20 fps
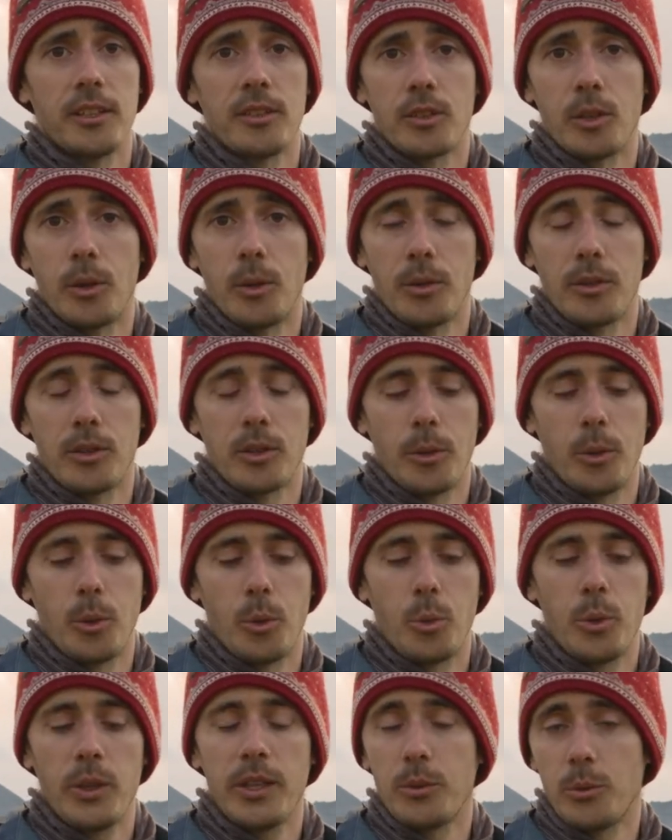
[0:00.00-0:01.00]
So
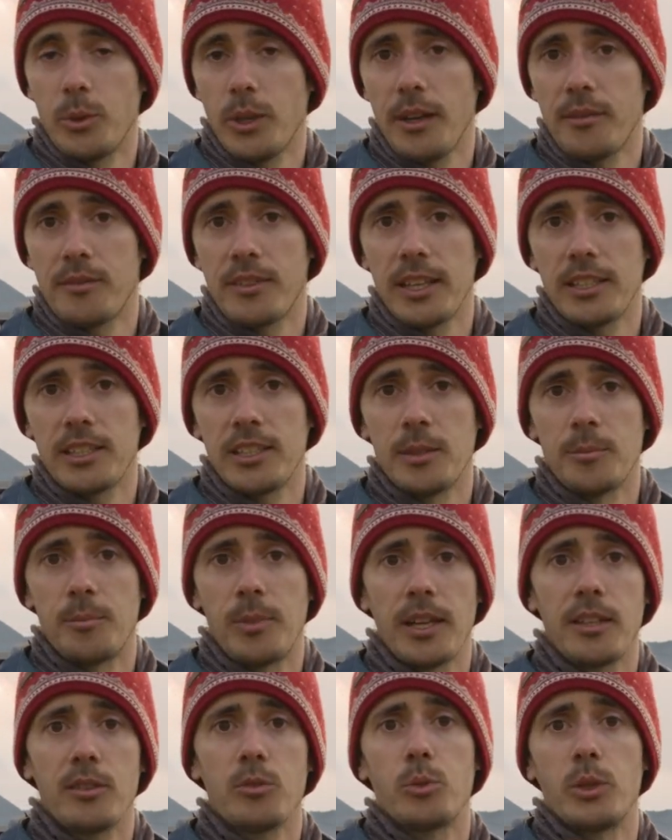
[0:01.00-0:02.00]
we have that in place.